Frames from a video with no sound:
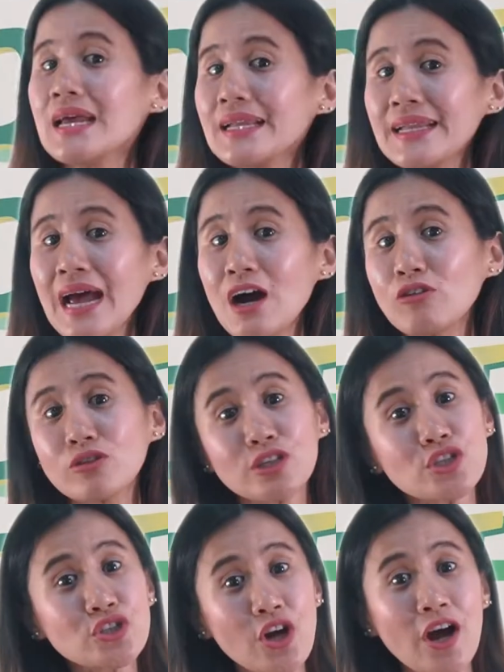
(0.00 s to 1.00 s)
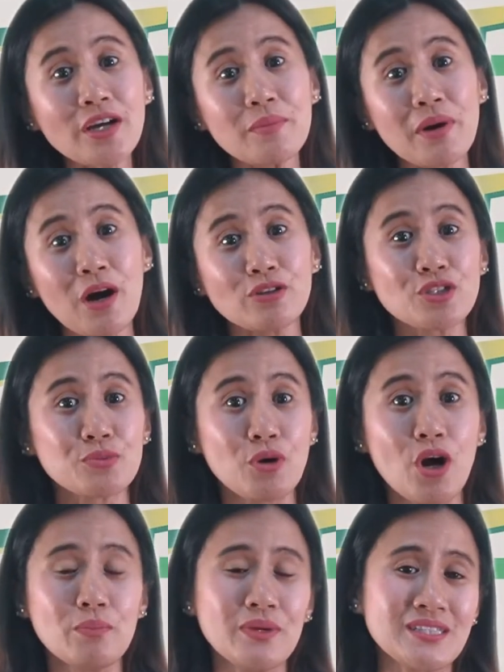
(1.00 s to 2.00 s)
Now, let's talk about
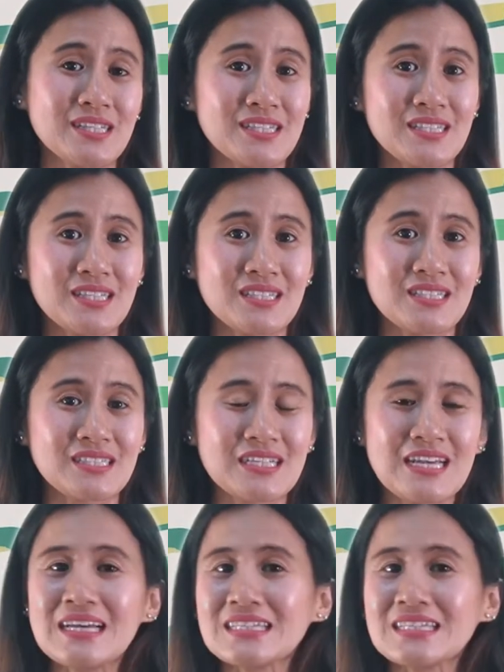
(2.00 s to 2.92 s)
small businesses.